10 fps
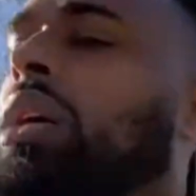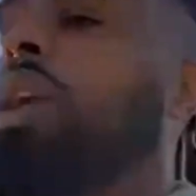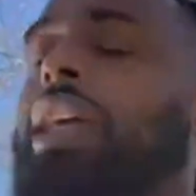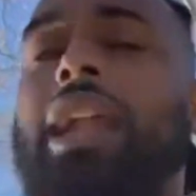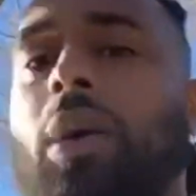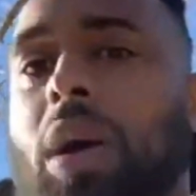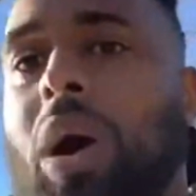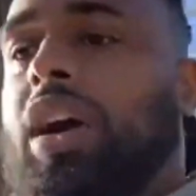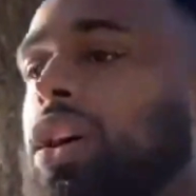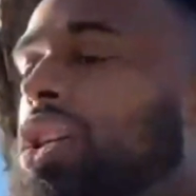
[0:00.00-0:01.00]
Okay, they don't want to
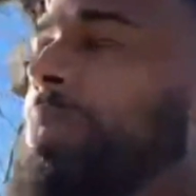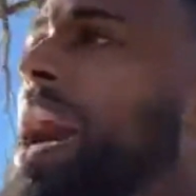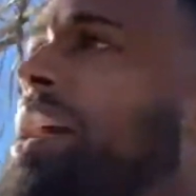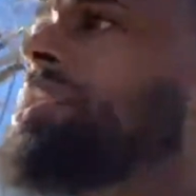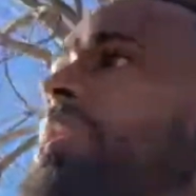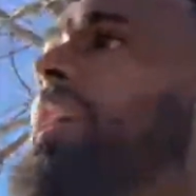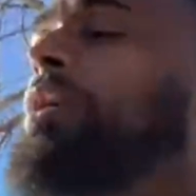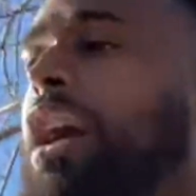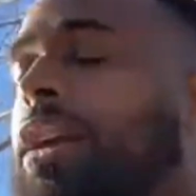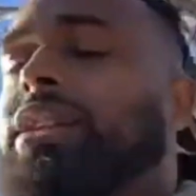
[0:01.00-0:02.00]
walk those paths. They
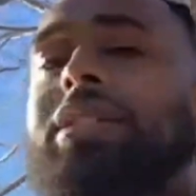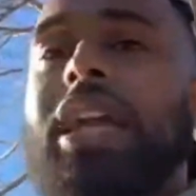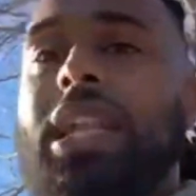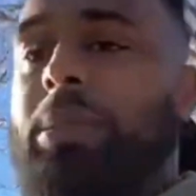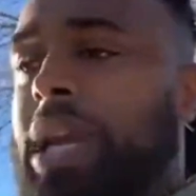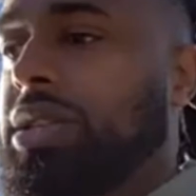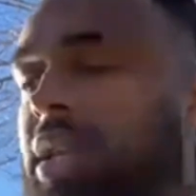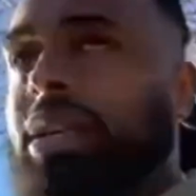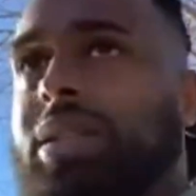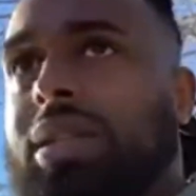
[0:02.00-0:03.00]
would rather just stay in the
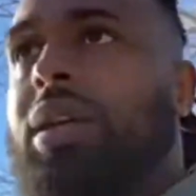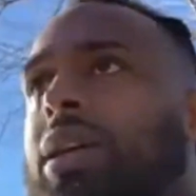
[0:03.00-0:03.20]
matrix,